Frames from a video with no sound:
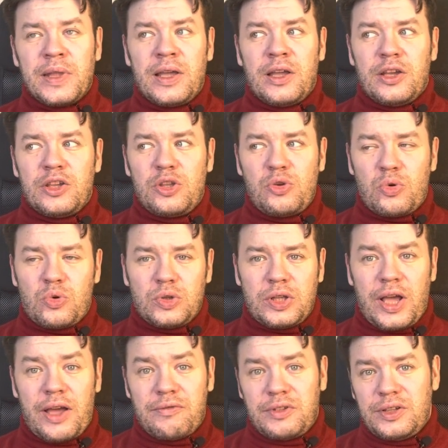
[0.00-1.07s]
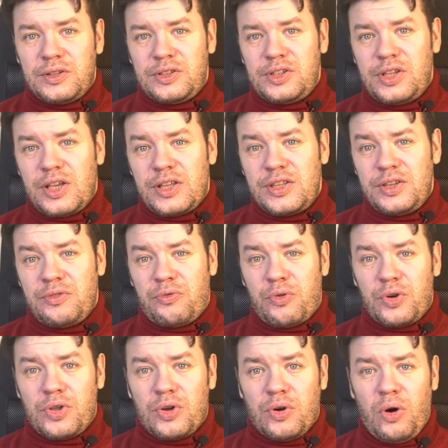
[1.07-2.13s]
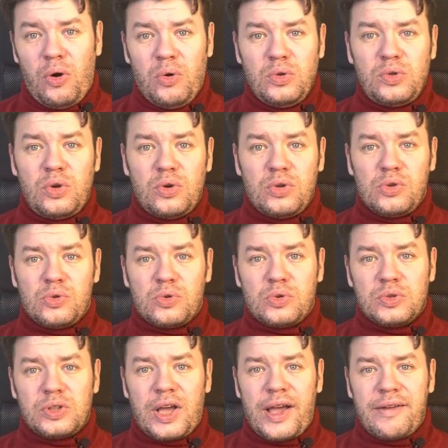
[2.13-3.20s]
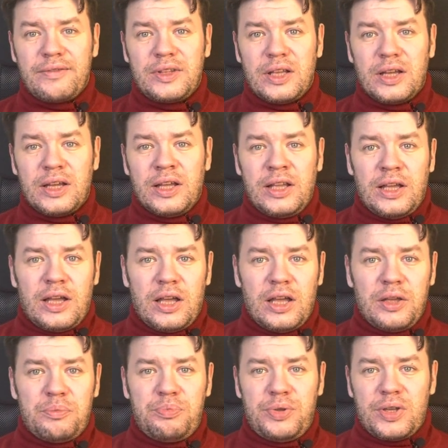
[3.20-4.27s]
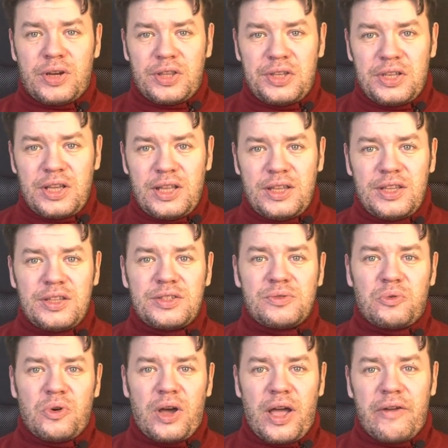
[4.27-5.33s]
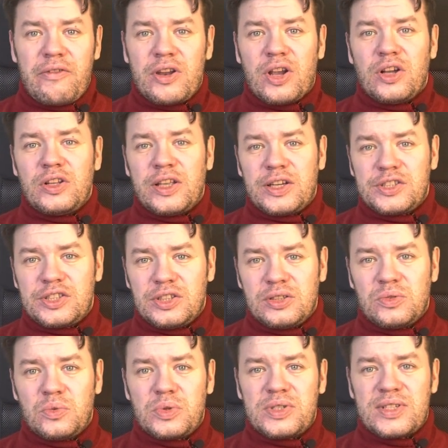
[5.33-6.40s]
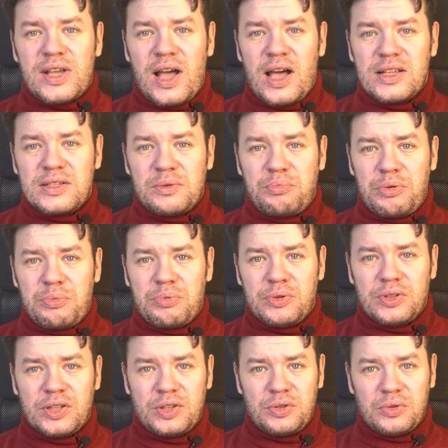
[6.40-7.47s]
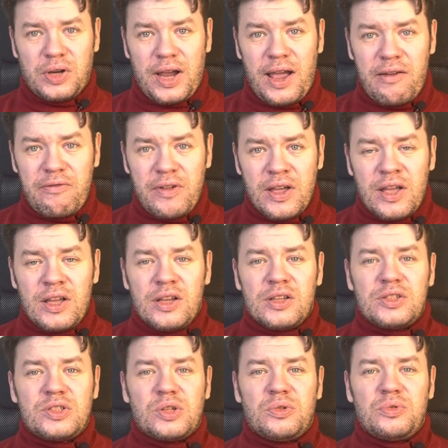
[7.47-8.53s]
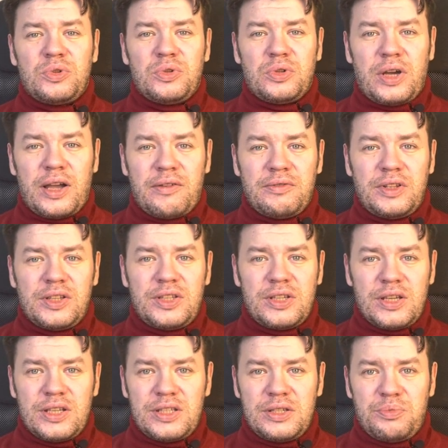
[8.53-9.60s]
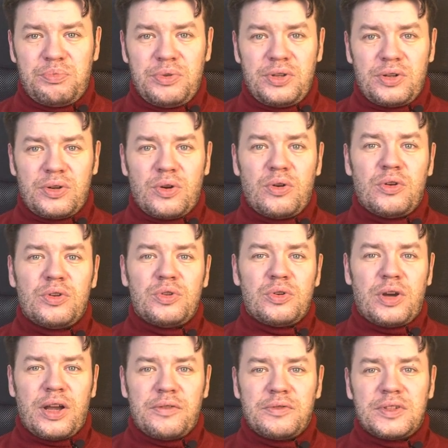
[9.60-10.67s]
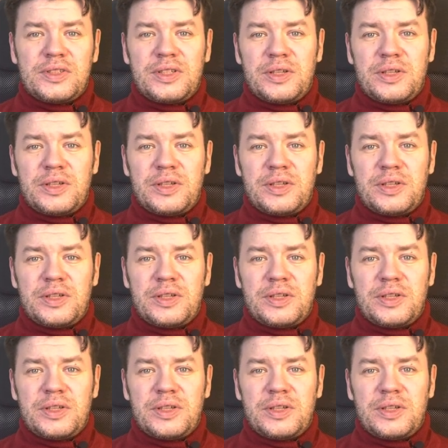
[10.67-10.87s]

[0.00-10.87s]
you could have the DID for your own, or you could have the peer DIDs for every connection with other people that you have. So you have the DID peer, or you have the